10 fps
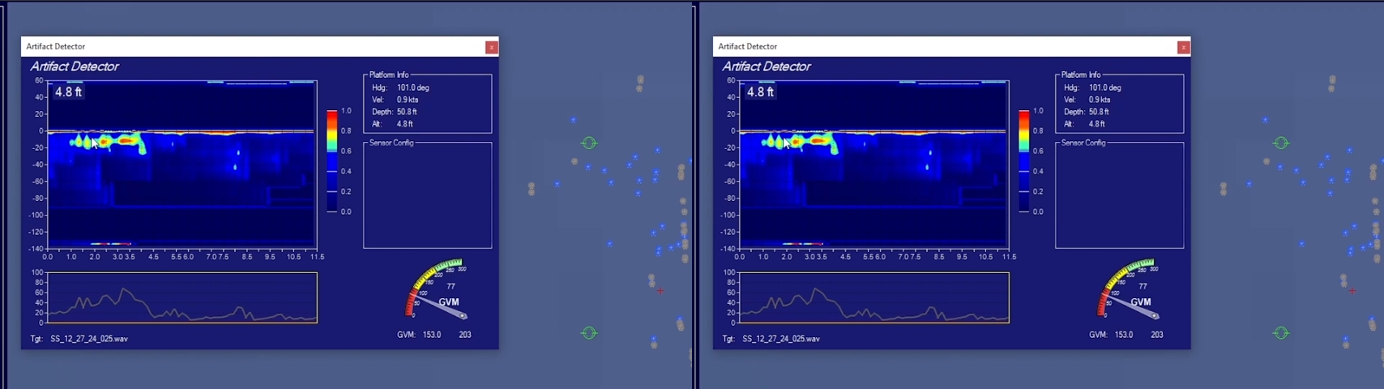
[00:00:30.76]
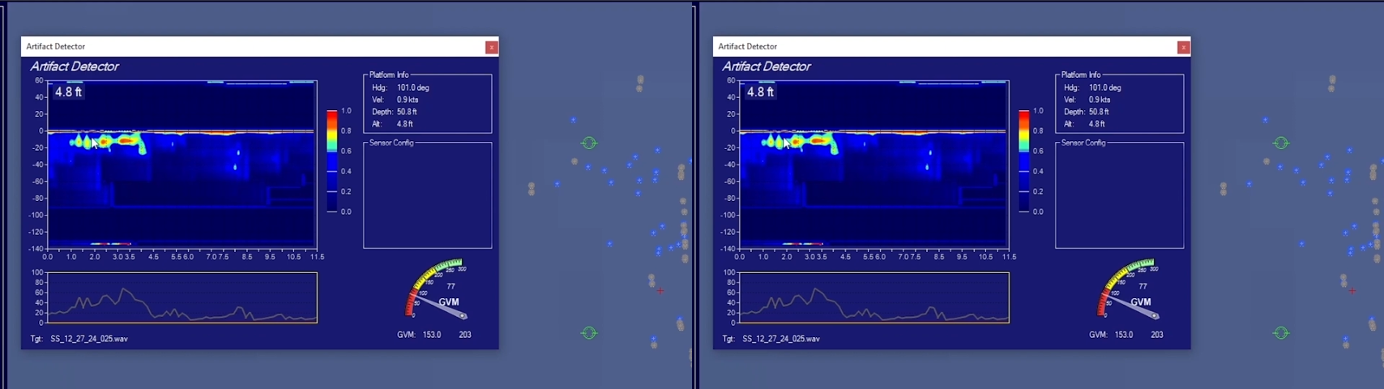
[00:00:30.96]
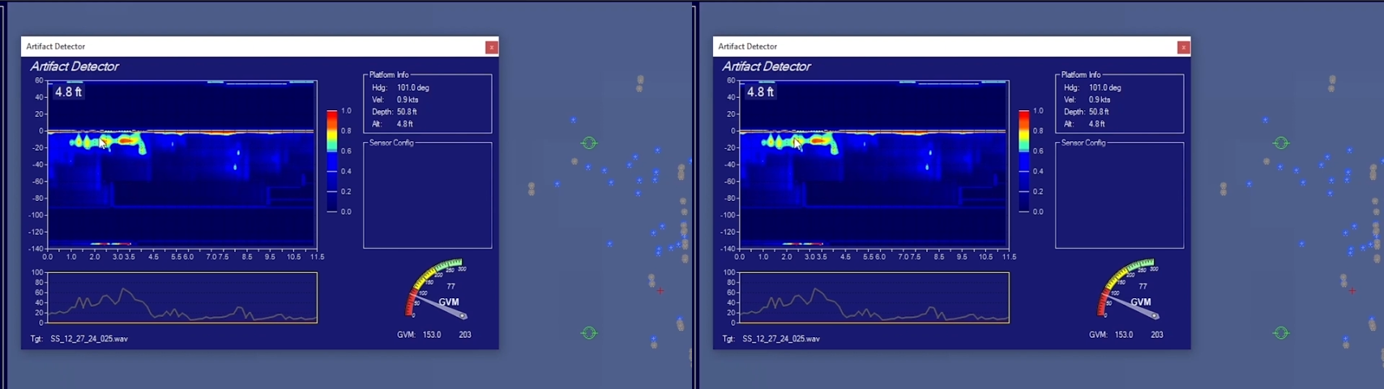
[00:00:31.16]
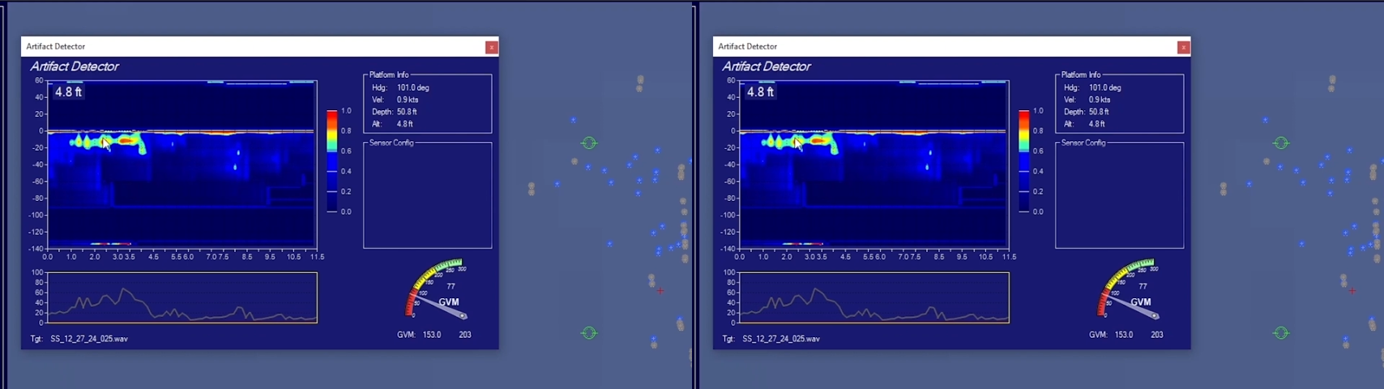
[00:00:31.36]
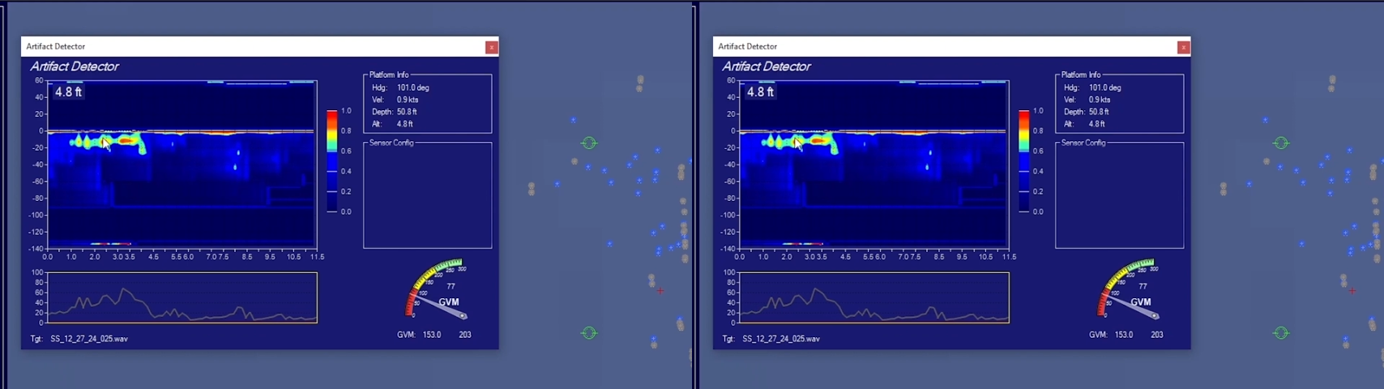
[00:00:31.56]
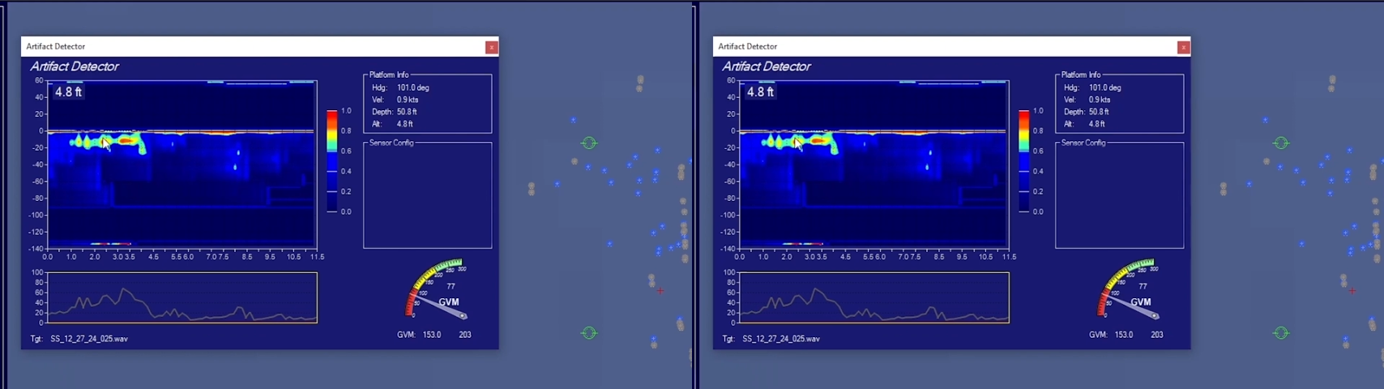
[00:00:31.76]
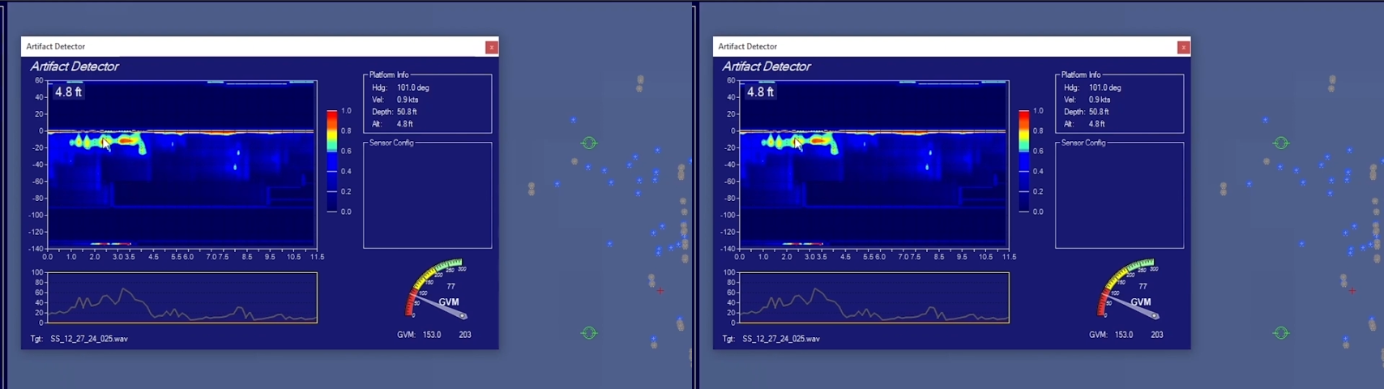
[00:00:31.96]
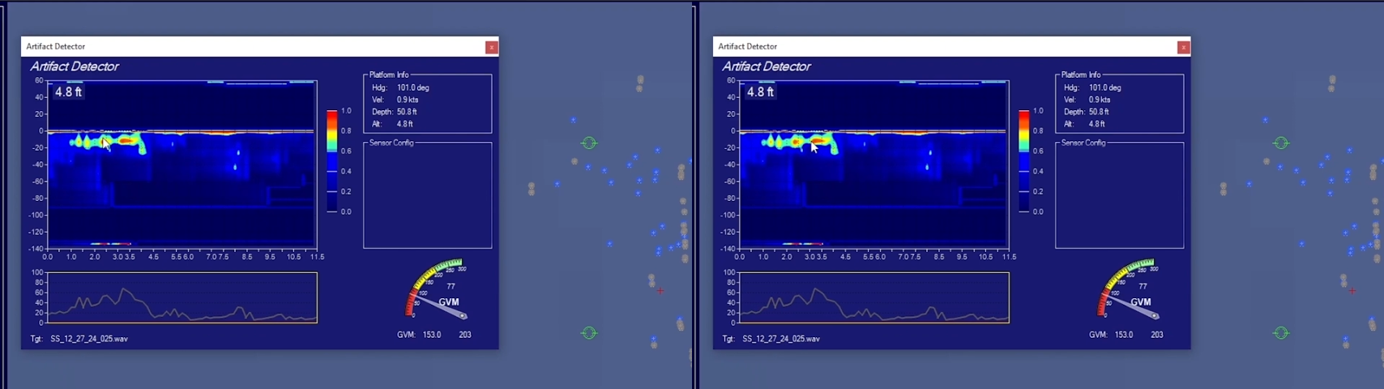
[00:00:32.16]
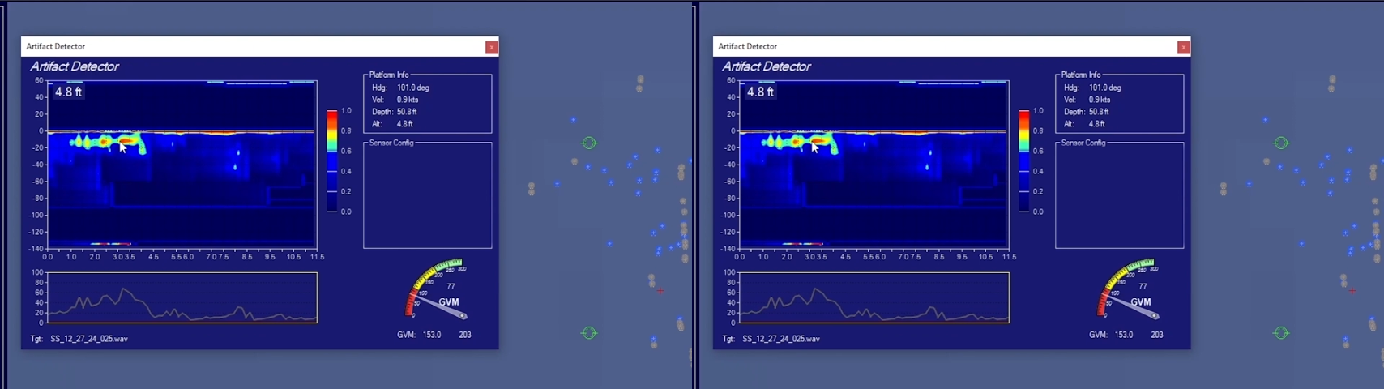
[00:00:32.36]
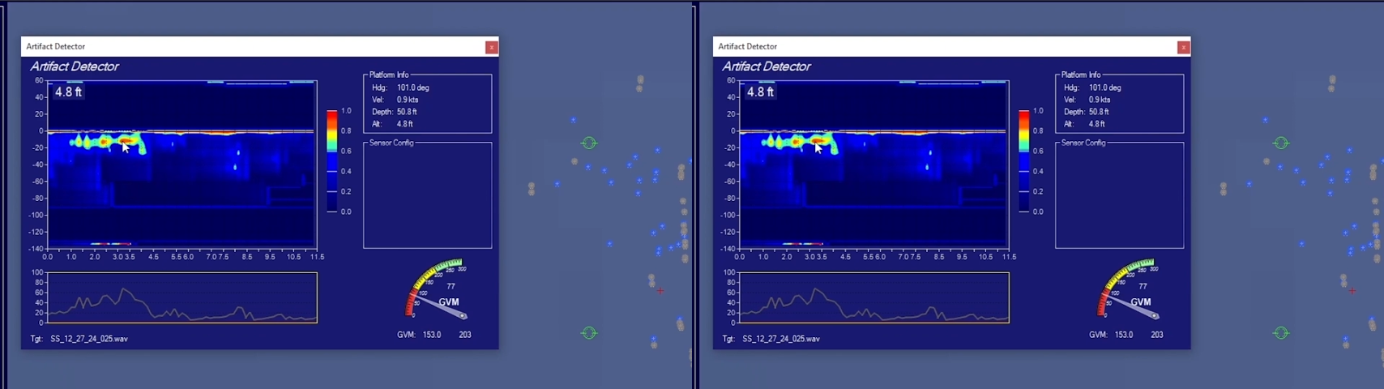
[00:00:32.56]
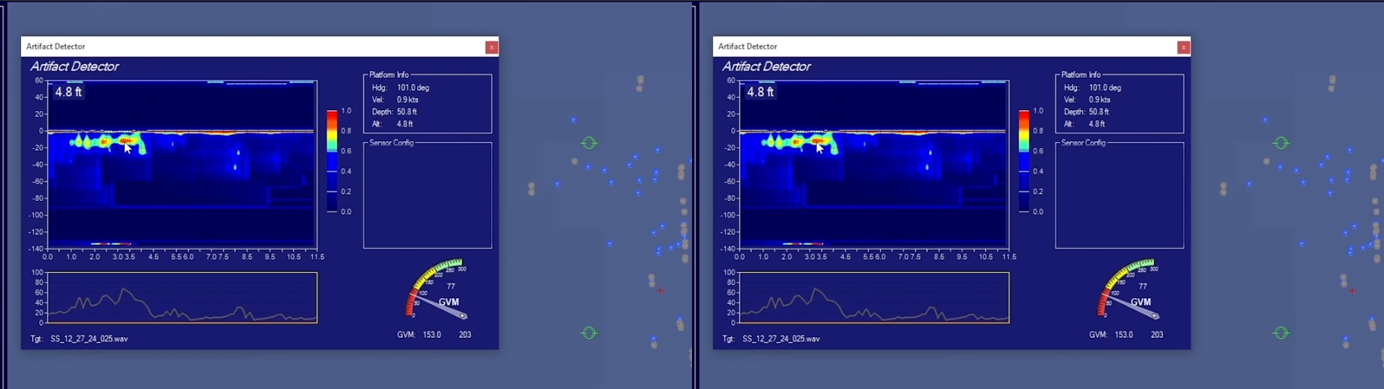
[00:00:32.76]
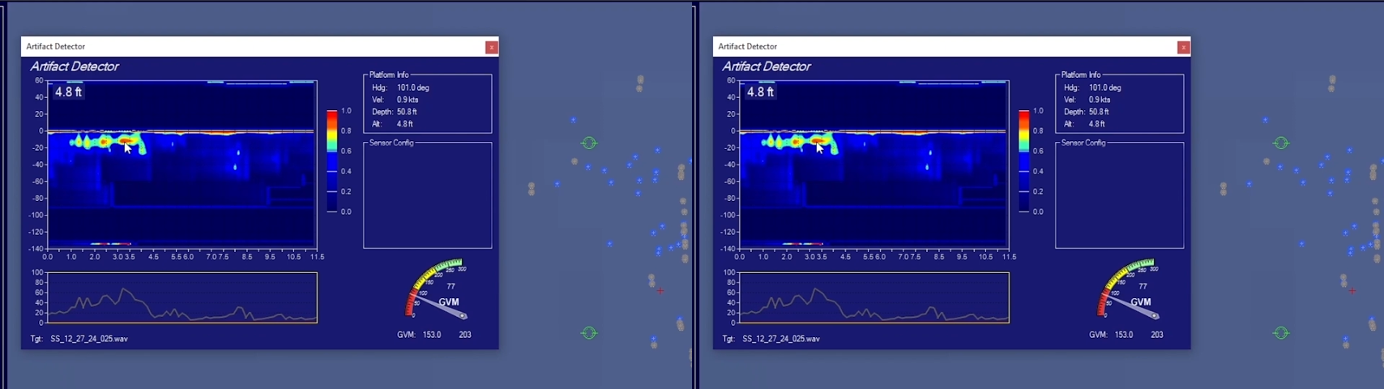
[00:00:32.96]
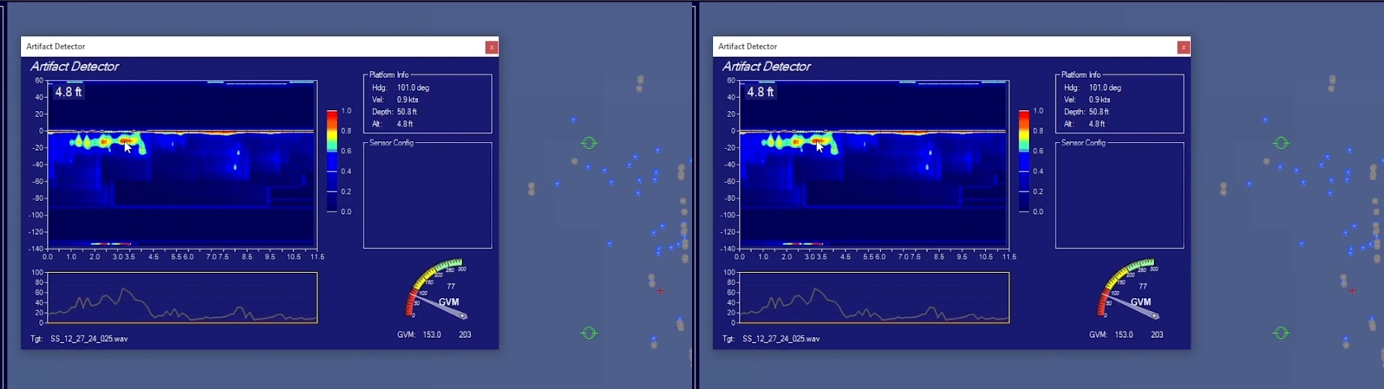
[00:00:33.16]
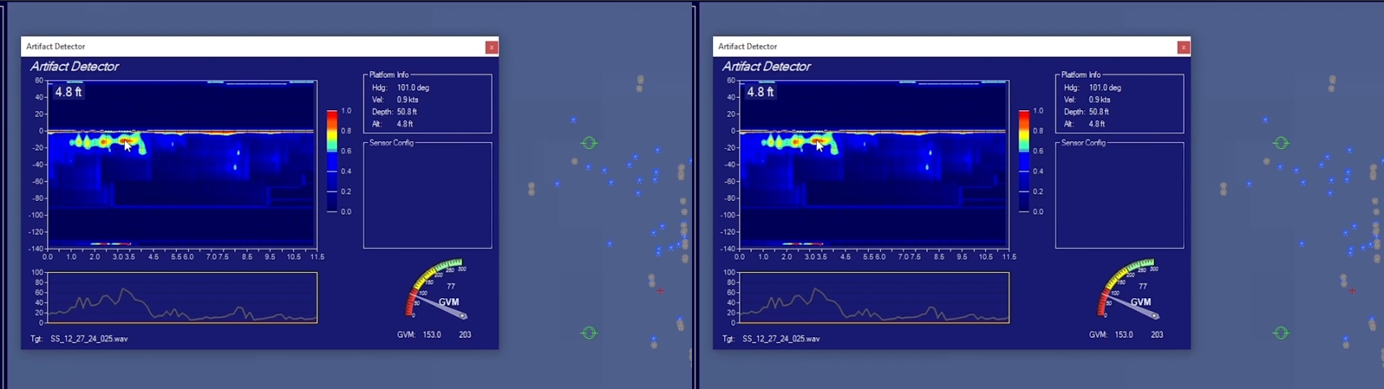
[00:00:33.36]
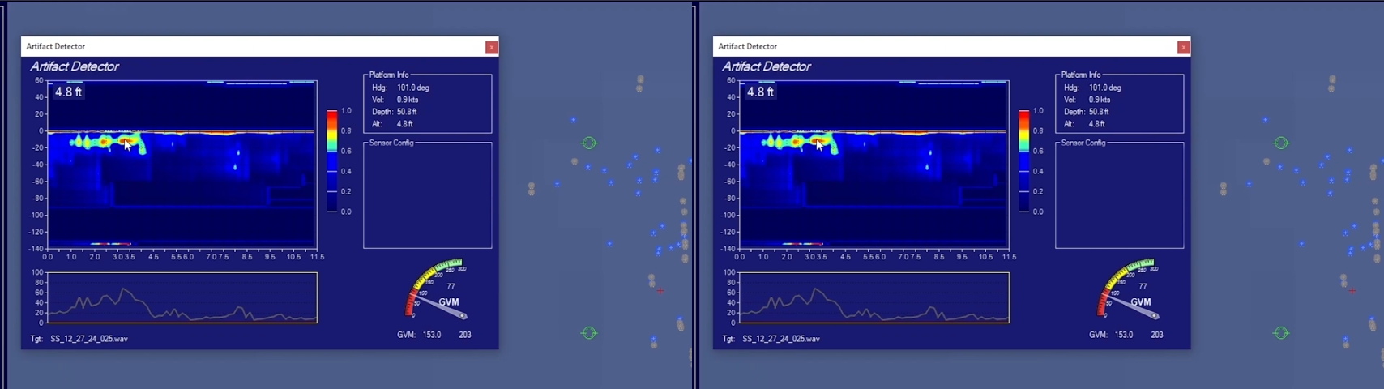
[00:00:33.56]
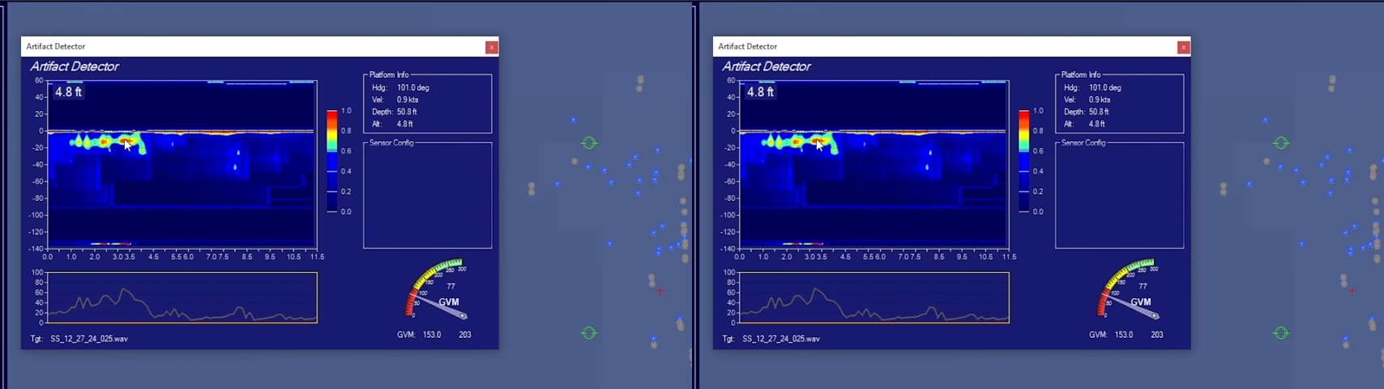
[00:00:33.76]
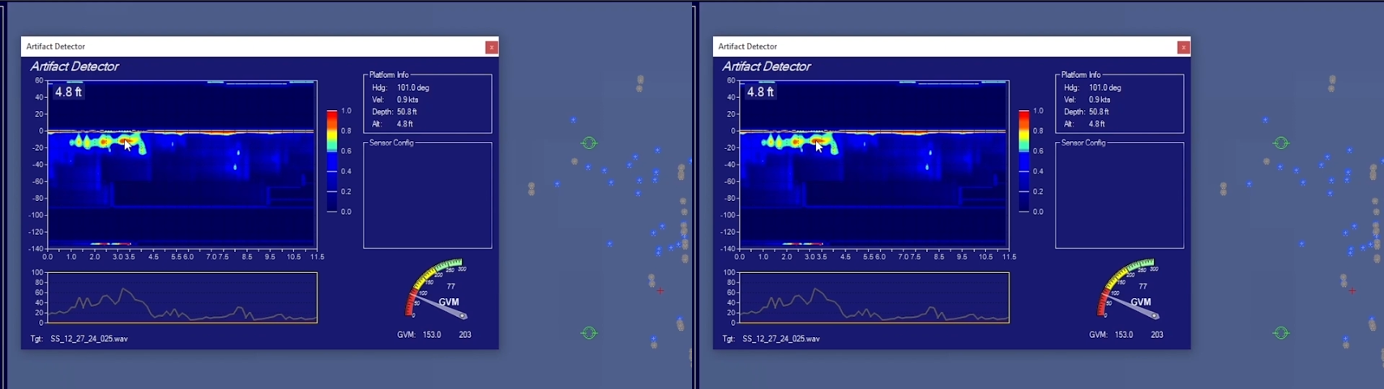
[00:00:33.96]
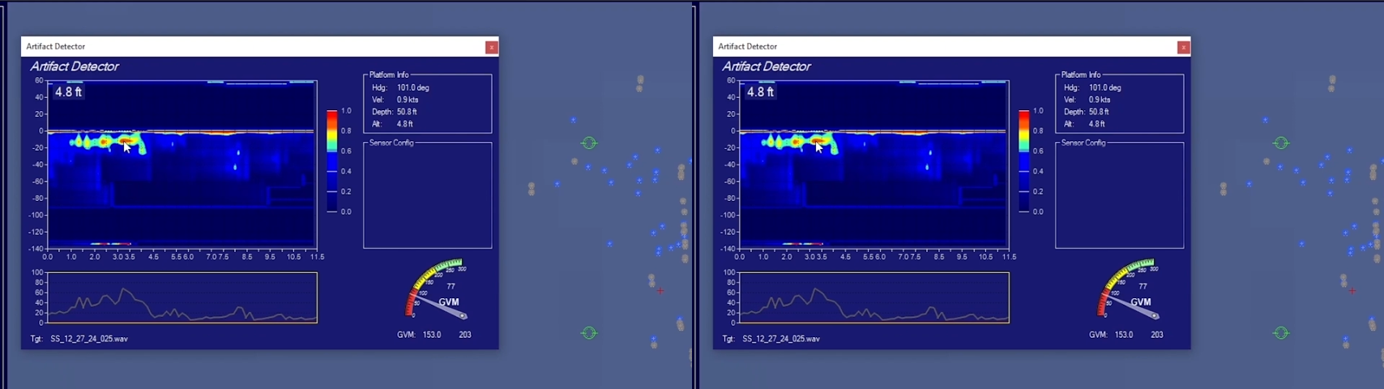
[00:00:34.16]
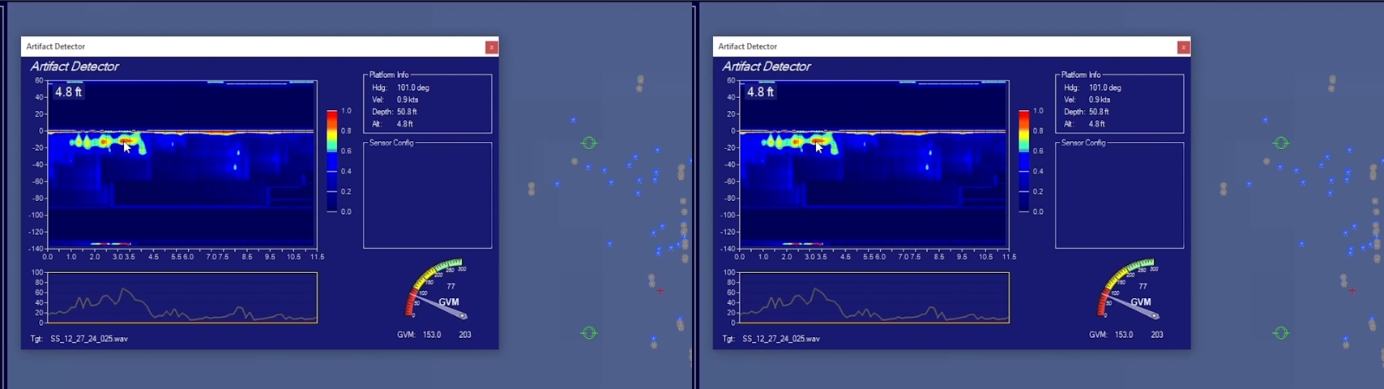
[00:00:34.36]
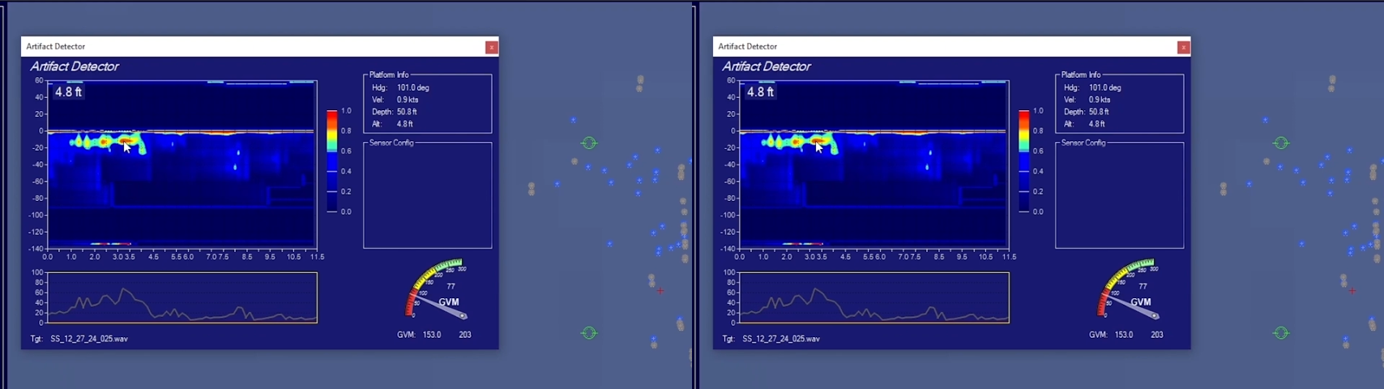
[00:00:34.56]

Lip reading: (no speaker visible)